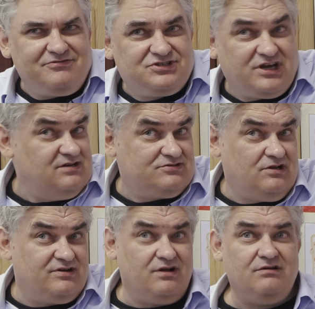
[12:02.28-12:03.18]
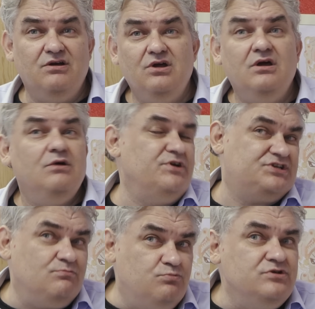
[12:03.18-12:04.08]
of a second slowdown,
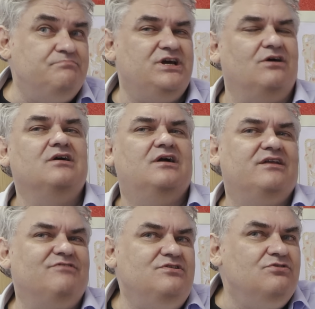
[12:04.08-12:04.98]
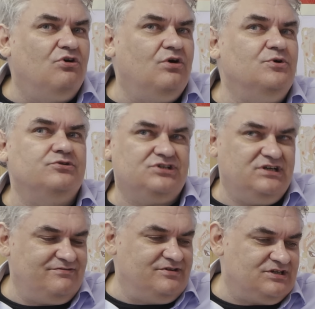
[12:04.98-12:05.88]
which it would be on kind of a normal
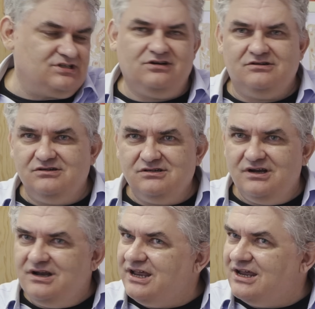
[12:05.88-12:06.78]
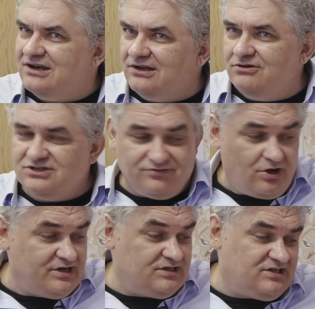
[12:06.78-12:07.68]
server that's not getting loads of
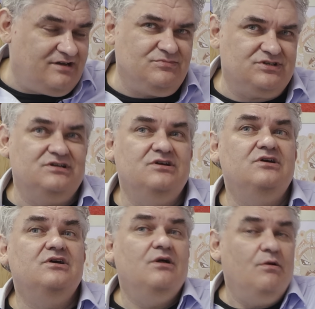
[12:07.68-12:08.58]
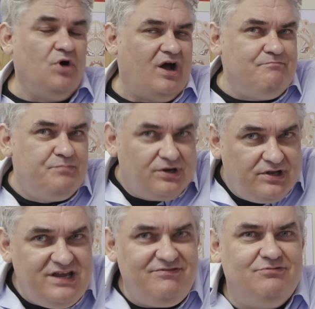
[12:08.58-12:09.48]
login attempts. But I
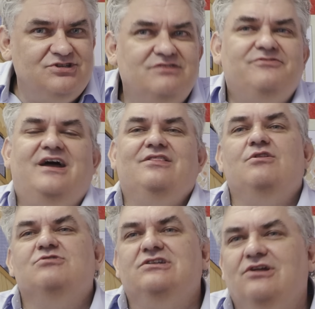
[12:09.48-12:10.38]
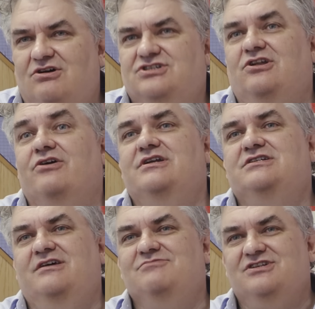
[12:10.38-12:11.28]
believe it was the fact that there was lots of login
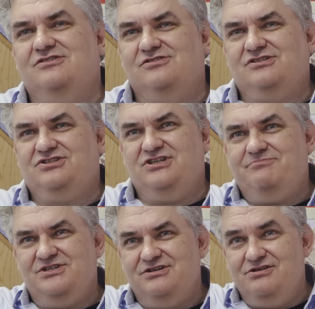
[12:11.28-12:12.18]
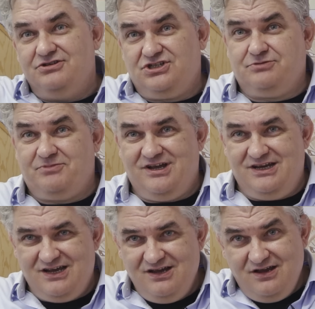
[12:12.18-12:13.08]
attempts that caused the CPU use to
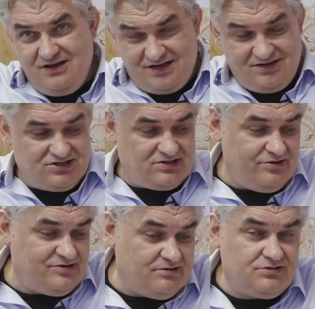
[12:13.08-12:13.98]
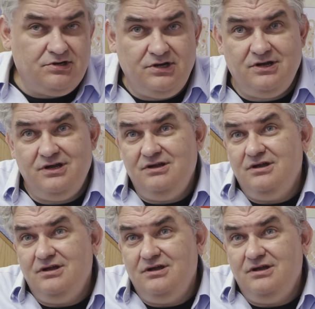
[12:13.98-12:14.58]
spike and the slowdown to occur.